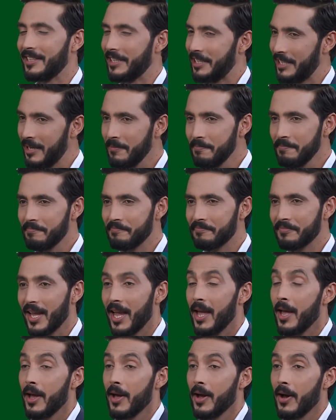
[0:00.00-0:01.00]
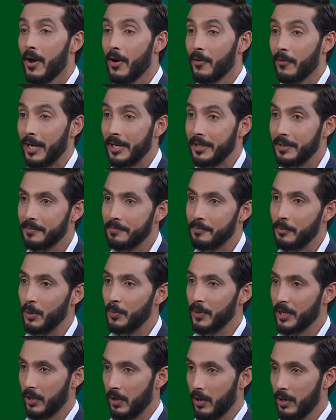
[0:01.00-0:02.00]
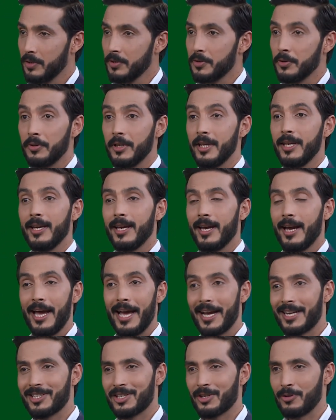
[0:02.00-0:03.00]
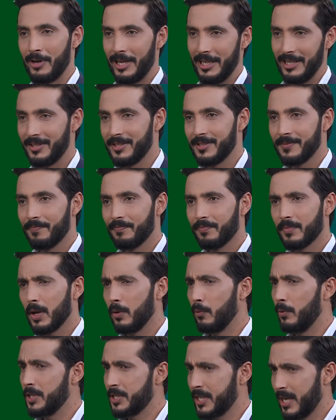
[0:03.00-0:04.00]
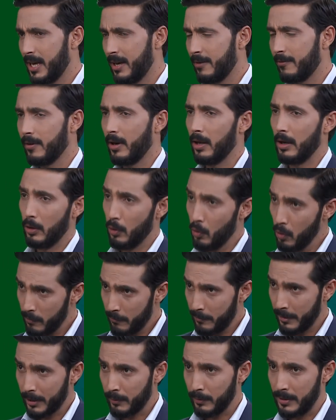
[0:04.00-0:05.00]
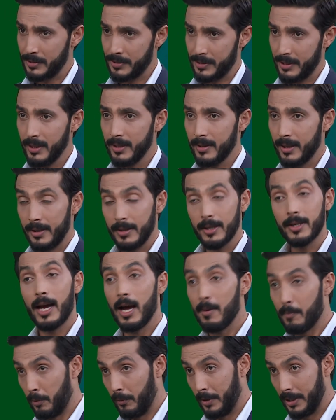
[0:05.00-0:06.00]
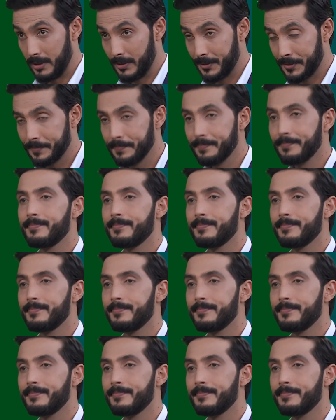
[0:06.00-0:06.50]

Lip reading: Yep. All right, moving on to the X-rays, which have a lower frequency than the gamma rays.